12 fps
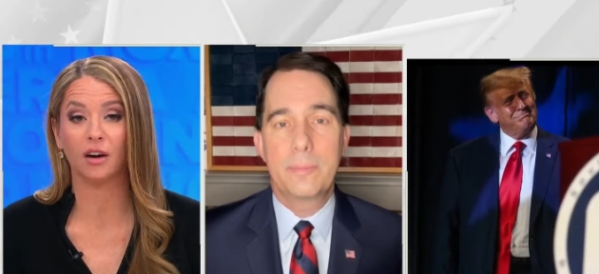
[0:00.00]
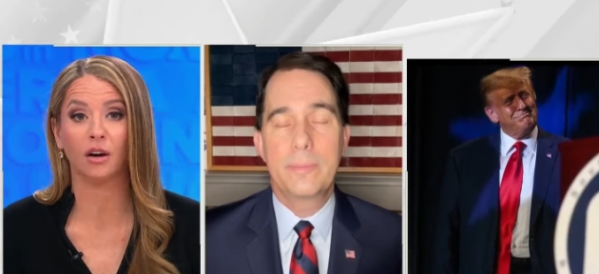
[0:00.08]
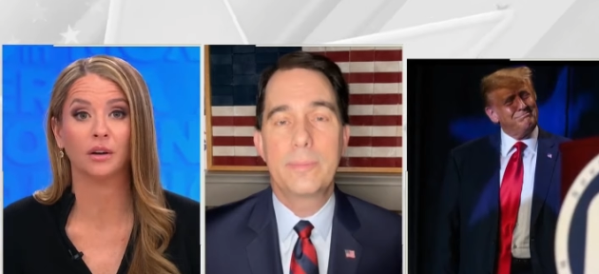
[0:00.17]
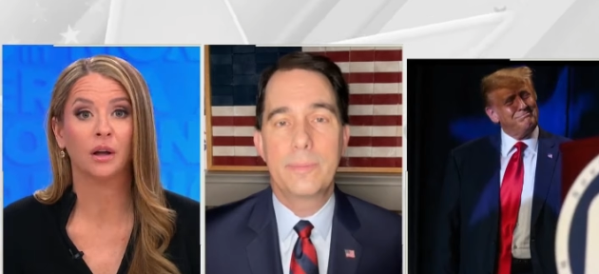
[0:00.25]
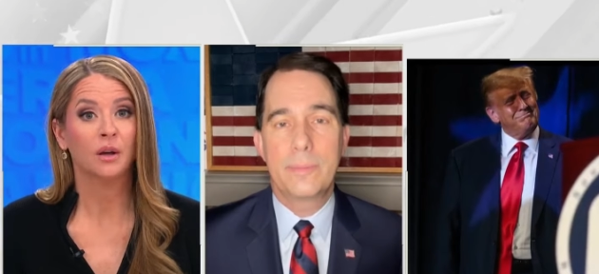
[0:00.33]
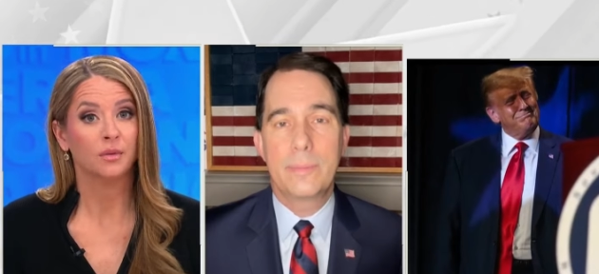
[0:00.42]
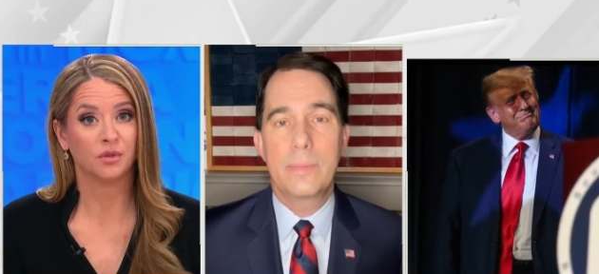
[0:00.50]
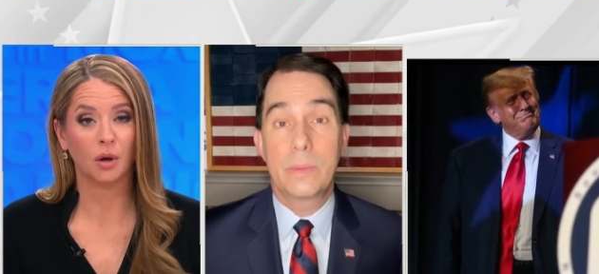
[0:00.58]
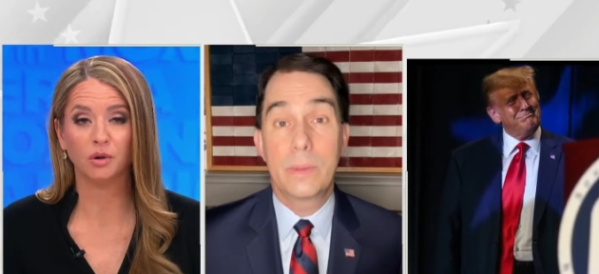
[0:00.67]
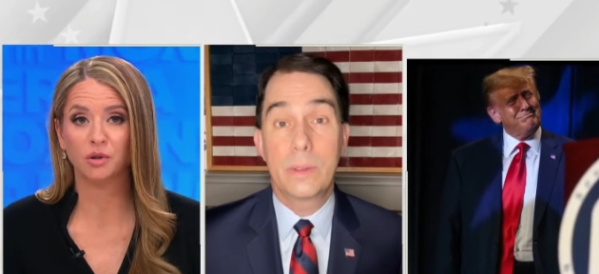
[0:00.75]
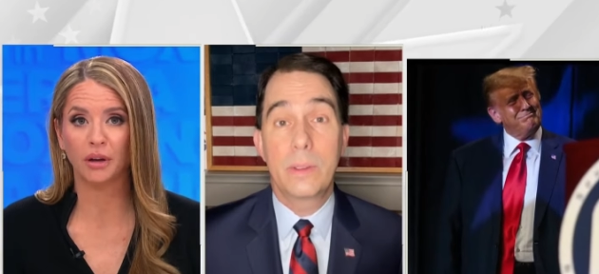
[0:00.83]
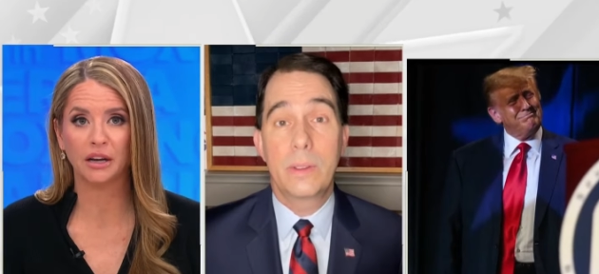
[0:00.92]
Speaker 1: on
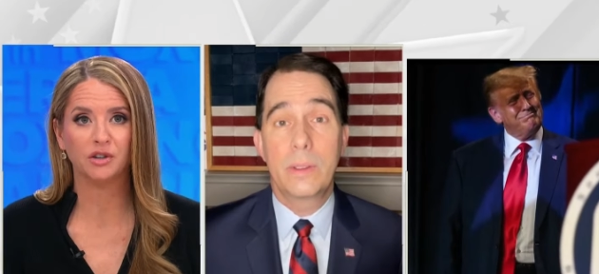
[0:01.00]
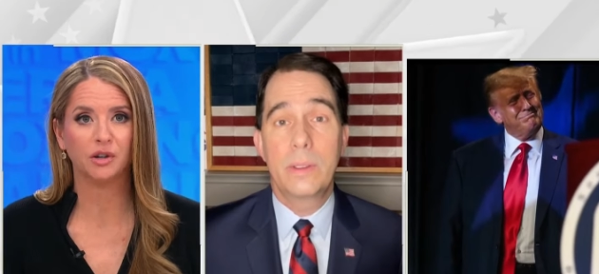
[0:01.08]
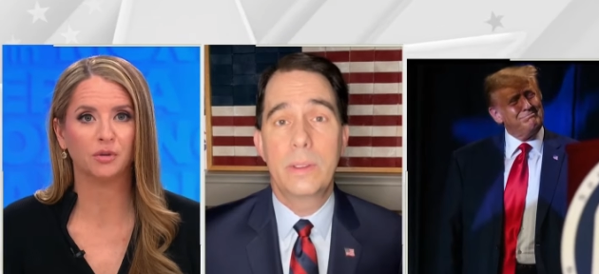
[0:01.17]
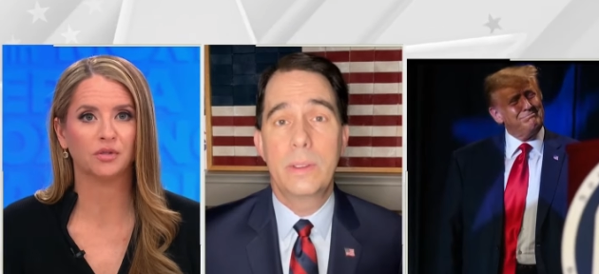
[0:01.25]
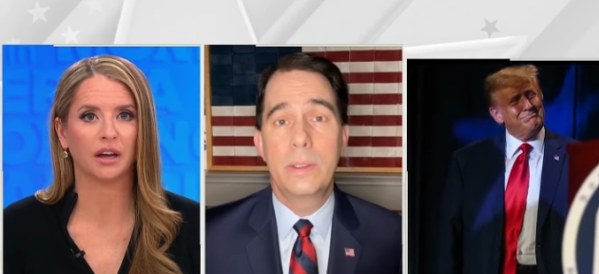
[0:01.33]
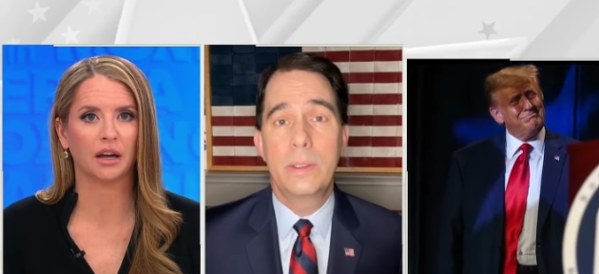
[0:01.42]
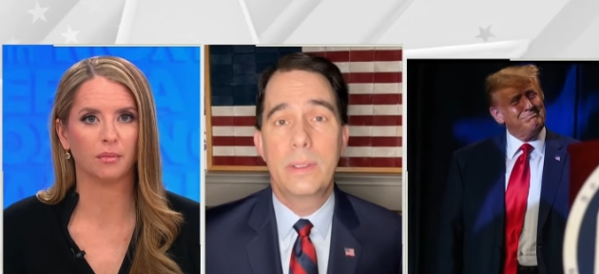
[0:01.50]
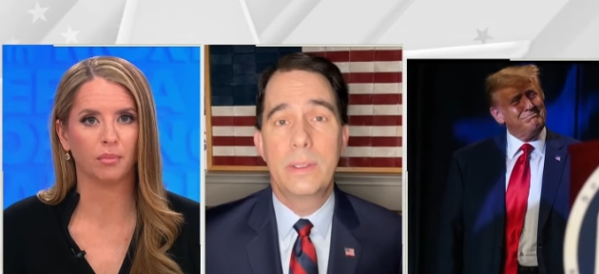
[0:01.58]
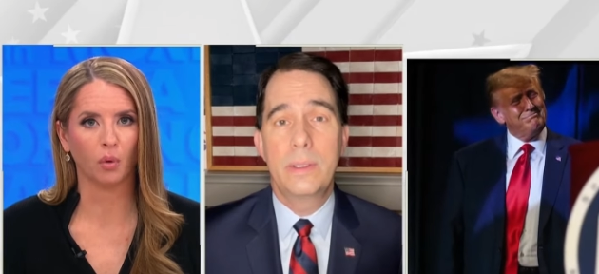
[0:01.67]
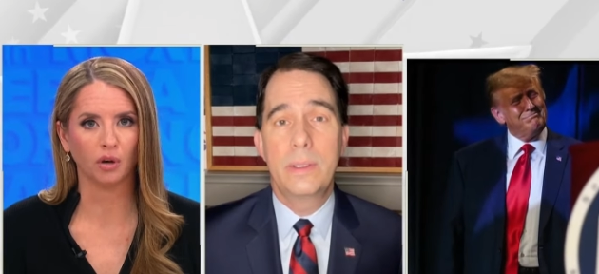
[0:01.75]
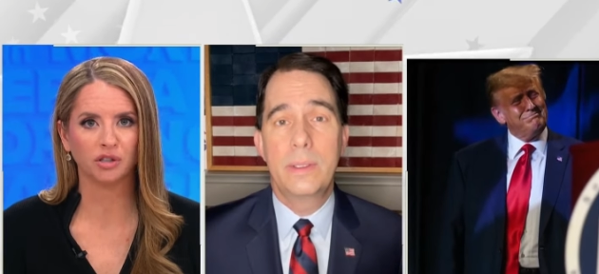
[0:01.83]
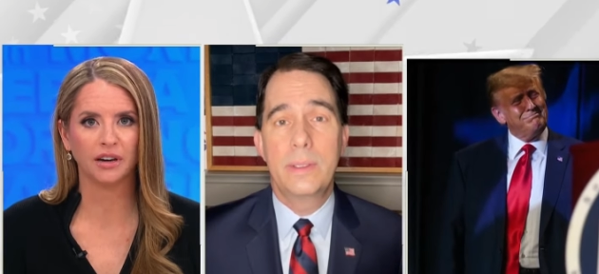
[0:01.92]
social issues like
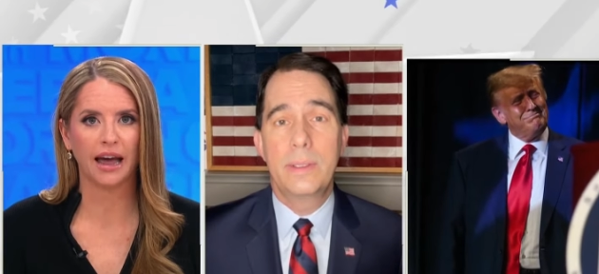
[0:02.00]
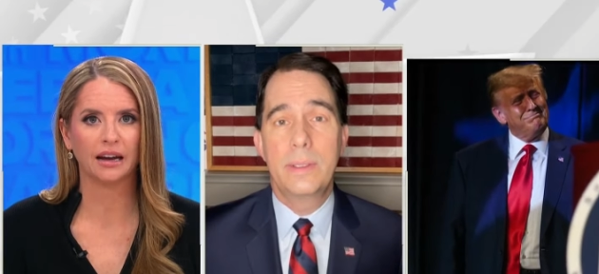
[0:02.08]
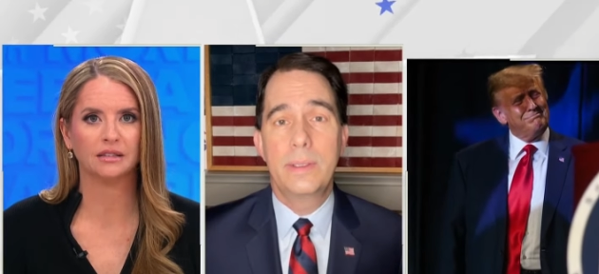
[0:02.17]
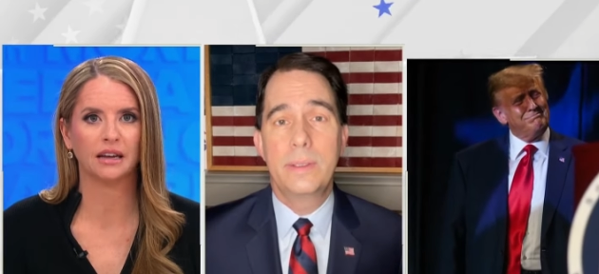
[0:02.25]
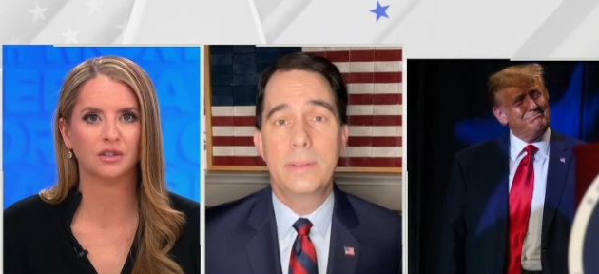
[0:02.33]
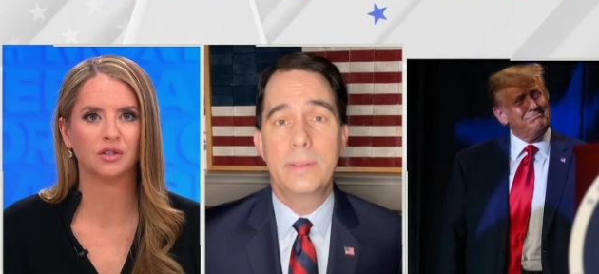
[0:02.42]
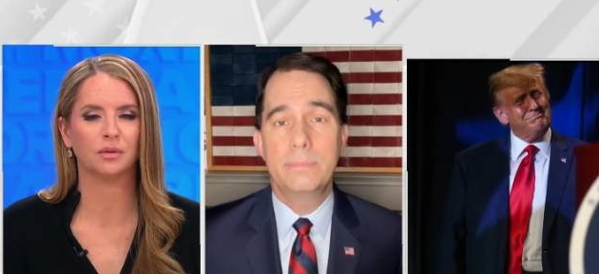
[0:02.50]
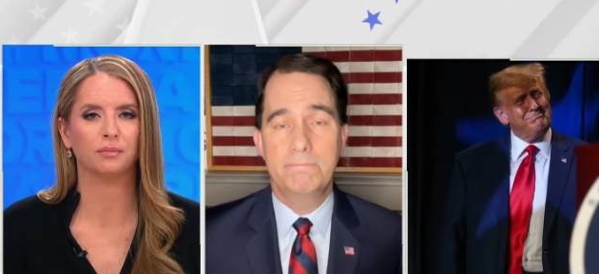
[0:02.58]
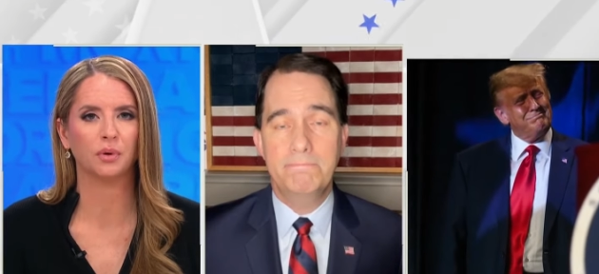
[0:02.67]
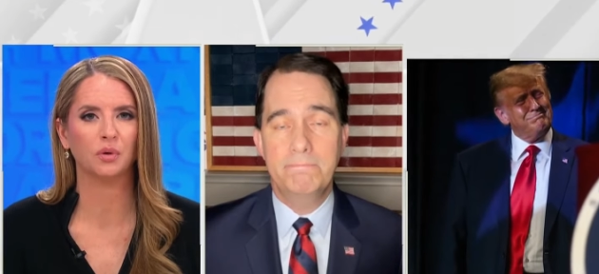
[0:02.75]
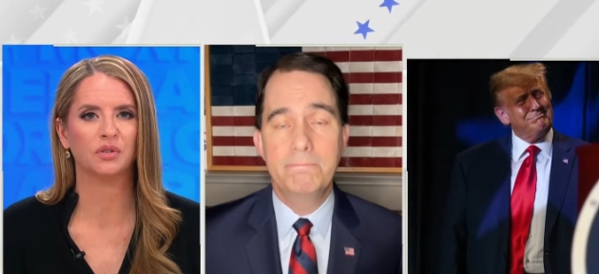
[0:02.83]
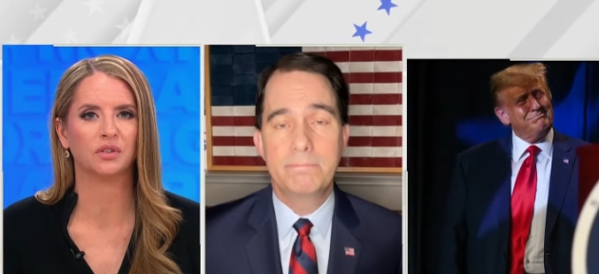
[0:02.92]
abortion access to
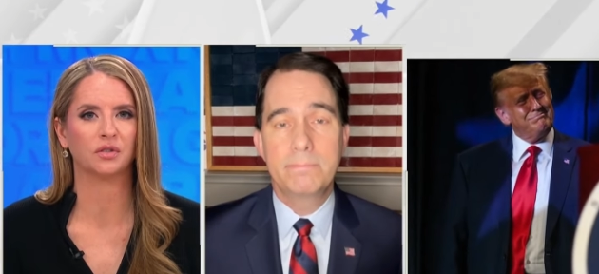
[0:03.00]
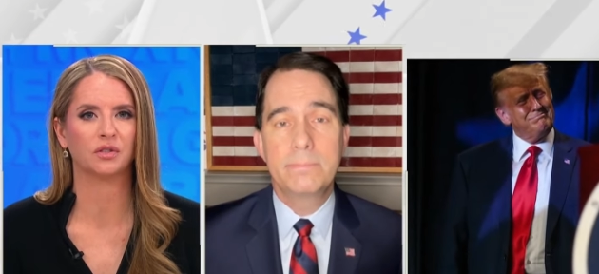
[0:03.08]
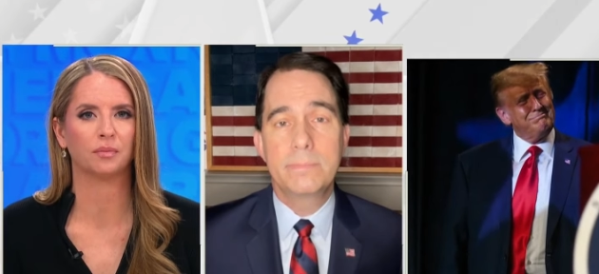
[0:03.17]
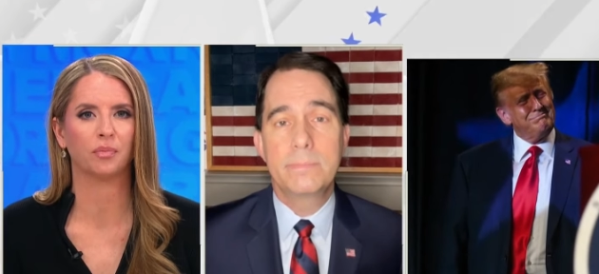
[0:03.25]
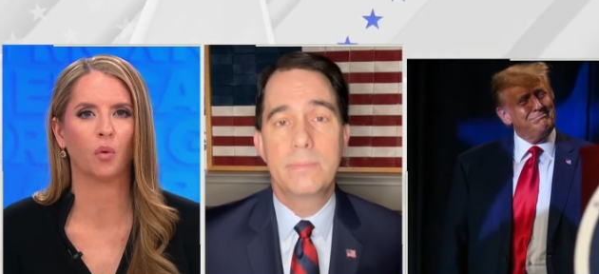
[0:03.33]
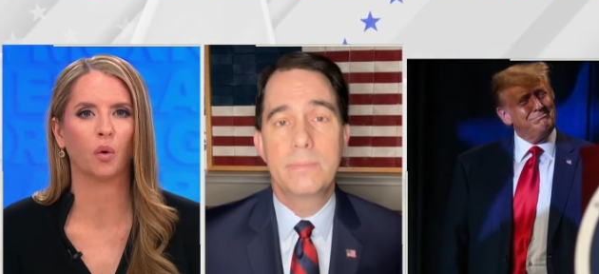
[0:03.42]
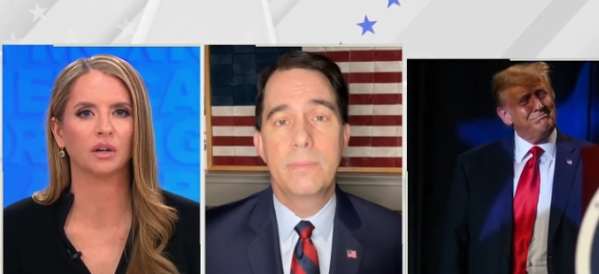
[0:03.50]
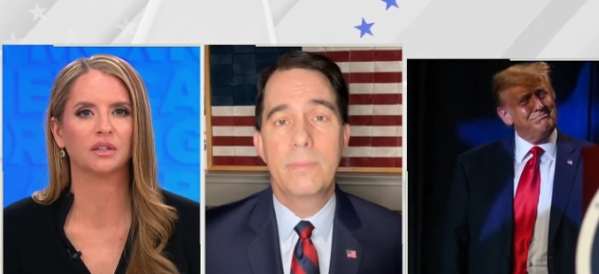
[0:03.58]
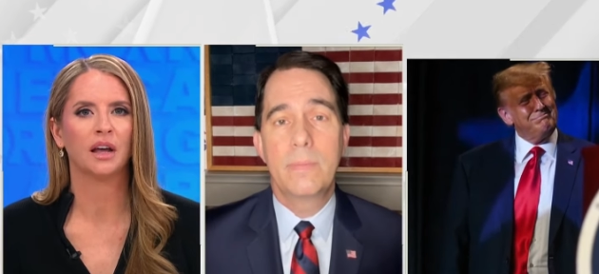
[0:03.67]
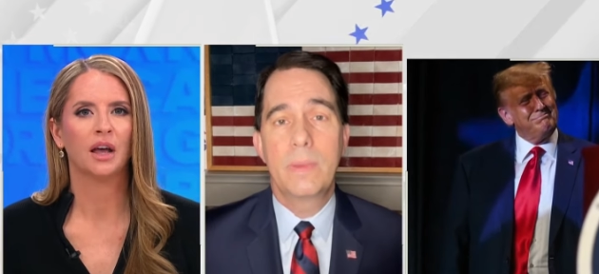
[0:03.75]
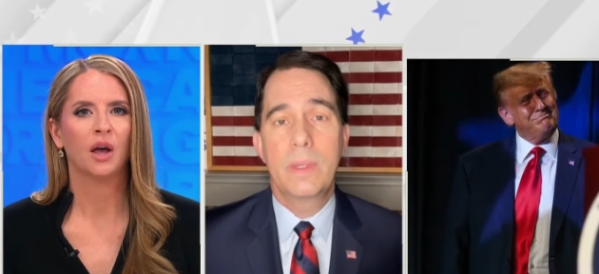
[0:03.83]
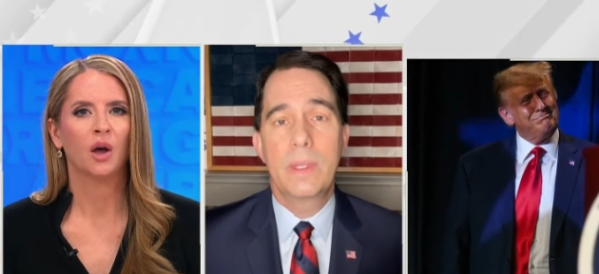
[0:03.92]
boost their support.
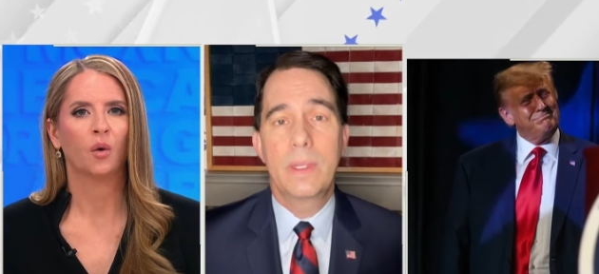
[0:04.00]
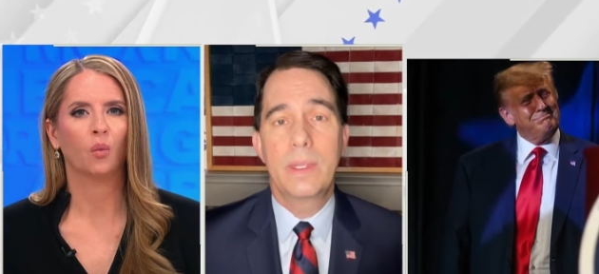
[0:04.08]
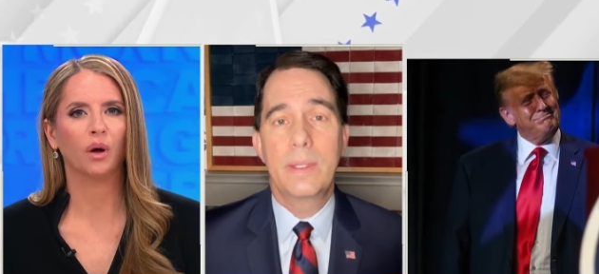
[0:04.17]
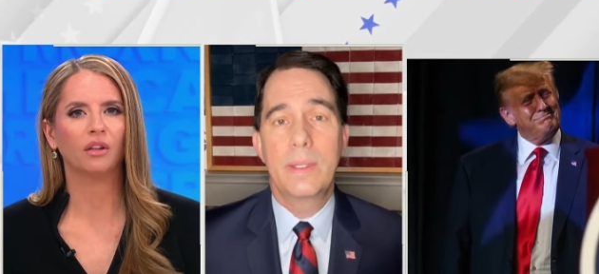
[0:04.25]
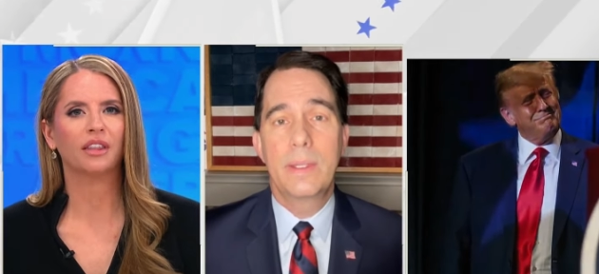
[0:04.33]
Will